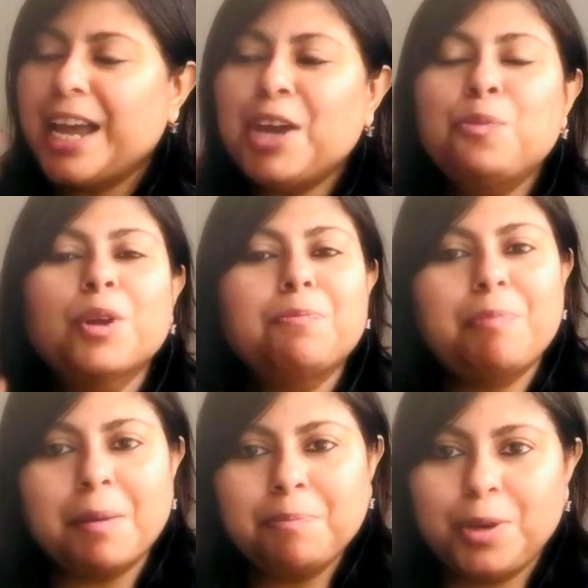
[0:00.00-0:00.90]
it will
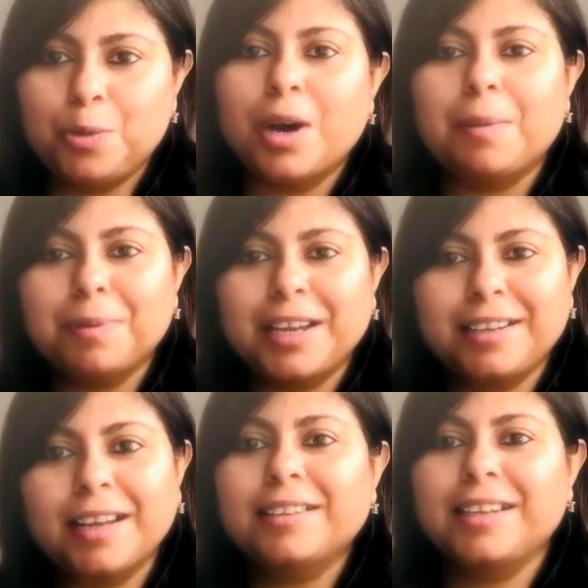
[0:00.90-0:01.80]
pump you up
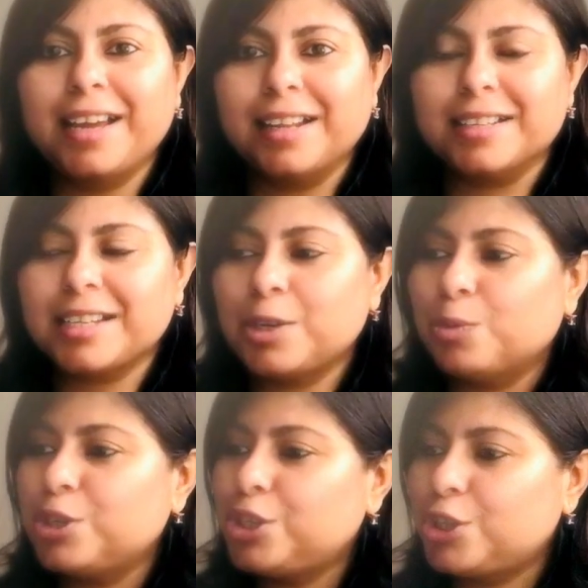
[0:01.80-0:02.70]
like nothing else. It
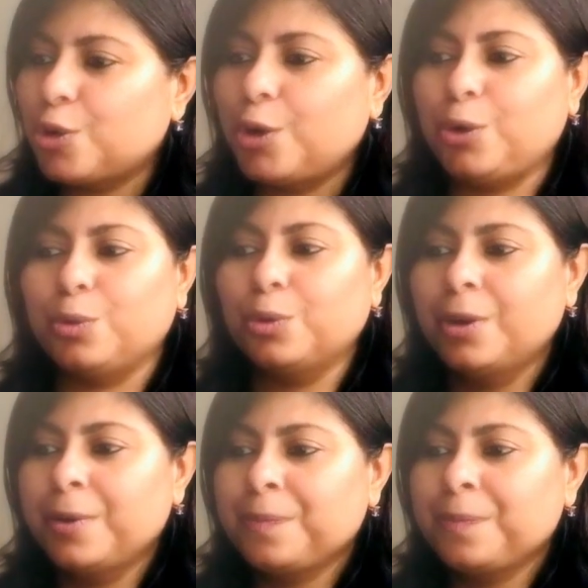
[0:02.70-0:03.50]
will show you